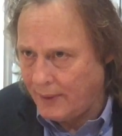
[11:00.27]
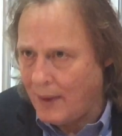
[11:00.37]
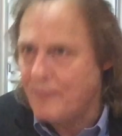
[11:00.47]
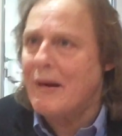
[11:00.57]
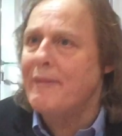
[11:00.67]

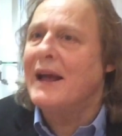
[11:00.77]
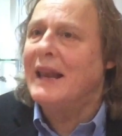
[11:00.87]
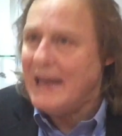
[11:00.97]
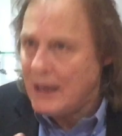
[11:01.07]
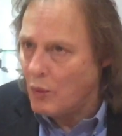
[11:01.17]
that Premier
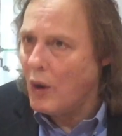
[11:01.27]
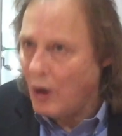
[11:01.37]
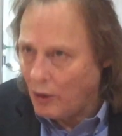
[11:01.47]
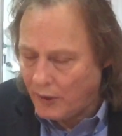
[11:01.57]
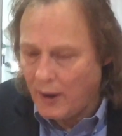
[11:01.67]
League
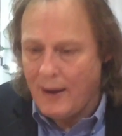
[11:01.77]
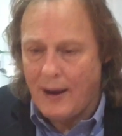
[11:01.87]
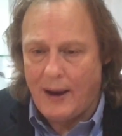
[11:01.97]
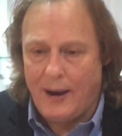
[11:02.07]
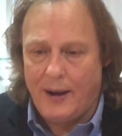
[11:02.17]
world,
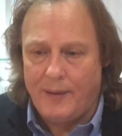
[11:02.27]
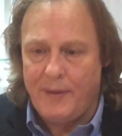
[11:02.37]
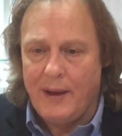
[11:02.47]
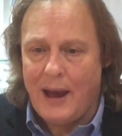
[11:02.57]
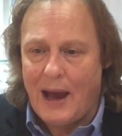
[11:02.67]
um,
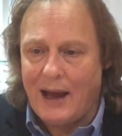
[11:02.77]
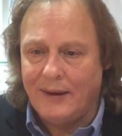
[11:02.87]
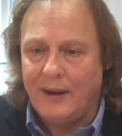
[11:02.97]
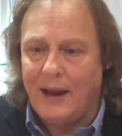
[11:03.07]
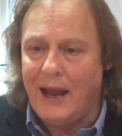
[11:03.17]

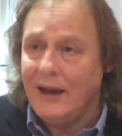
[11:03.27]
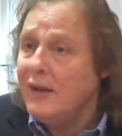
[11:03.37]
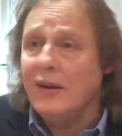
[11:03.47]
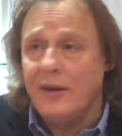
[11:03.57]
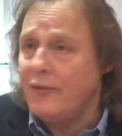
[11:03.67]
and it is
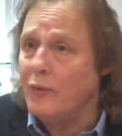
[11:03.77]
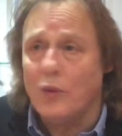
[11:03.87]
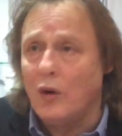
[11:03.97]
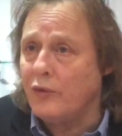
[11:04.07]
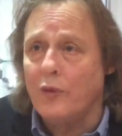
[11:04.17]
a different
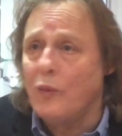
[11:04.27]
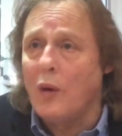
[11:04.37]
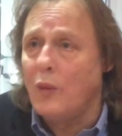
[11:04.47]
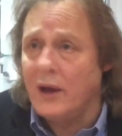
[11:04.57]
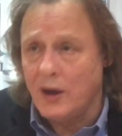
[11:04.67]
world from
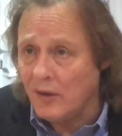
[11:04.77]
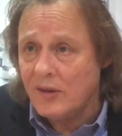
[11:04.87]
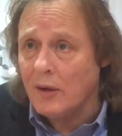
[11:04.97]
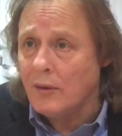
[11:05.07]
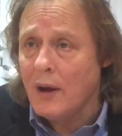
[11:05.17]
what we're used
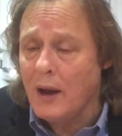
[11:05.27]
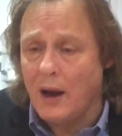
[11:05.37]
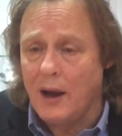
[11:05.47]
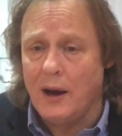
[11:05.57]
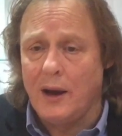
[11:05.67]
to.
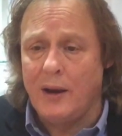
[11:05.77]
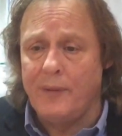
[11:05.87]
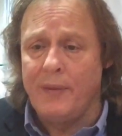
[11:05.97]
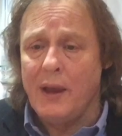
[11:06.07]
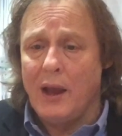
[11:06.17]

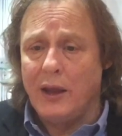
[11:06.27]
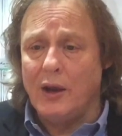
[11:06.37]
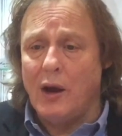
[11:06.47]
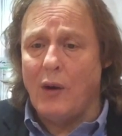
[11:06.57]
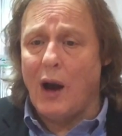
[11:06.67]
Um, you
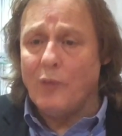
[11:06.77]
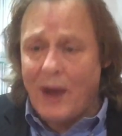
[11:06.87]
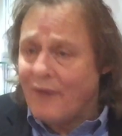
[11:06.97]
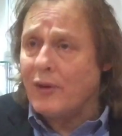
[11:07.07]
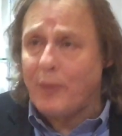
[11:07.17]
know, and we
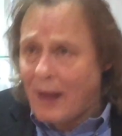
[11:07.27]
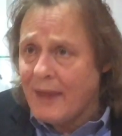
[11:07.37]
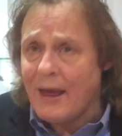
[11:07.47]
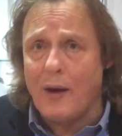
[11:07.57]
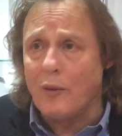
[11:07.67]
have to play
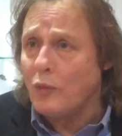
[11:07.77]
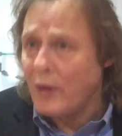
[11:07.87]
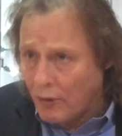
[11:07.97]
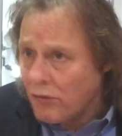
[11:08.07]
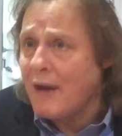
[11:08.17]
that
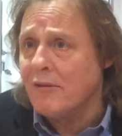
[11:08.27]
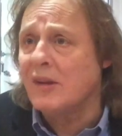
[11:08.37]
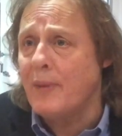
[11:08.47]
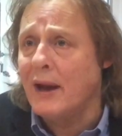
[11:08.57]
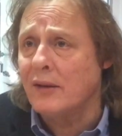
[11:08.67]
with great
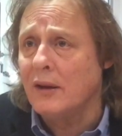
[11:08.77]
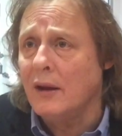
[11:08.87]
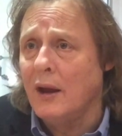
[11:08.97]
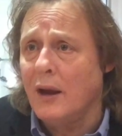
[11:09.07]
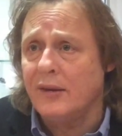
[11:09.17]
respect.
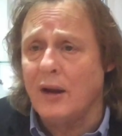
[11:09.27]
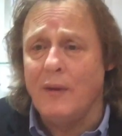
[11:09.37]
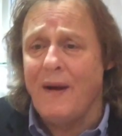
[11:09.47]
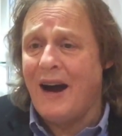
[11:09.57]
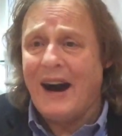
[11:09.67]
So
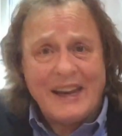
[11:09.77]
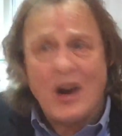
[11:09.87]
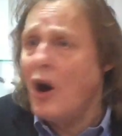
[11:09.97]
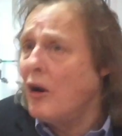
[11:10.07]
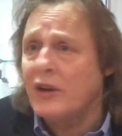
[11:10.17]
I
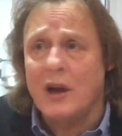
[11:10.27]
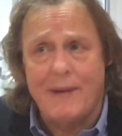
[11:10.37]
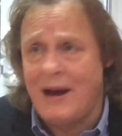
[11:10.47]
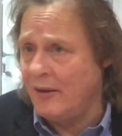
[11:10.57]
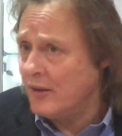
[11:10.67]
can't come
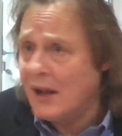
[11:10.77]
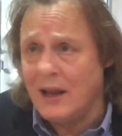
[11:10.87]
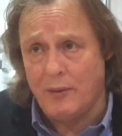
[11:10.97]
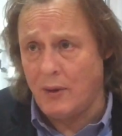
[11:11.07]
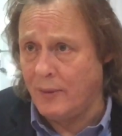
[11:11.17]
out and tell
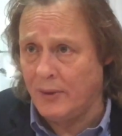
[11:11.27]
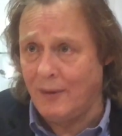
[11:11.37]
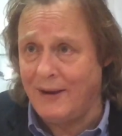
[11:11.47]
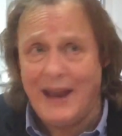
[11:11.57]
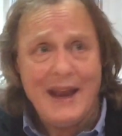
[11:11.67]
you what I'm
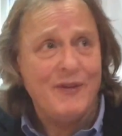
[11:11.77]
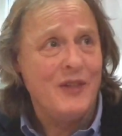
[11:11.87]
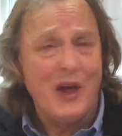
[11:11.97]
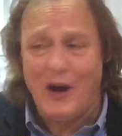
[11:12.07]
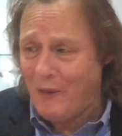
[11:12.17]
doing,
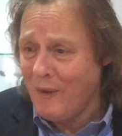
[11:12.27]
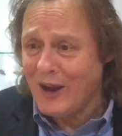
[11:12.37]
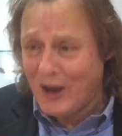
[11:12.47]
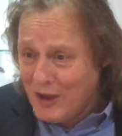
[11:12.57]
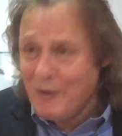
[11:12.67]
even though,
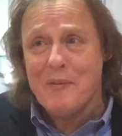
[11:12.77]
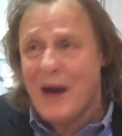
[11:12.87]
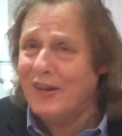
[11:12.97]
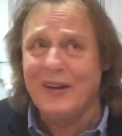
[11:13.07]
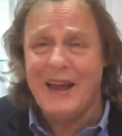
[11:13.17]
can you
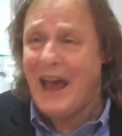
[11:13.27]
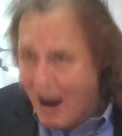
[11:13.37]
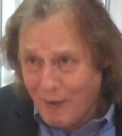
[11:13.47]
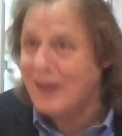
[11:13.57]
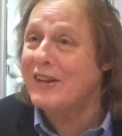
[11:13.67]
imagine
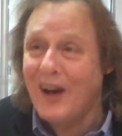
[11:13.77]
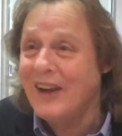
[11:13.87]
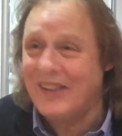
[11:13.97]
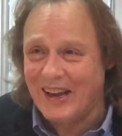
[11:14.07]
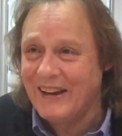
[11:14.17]
how
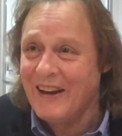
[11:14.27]
exciting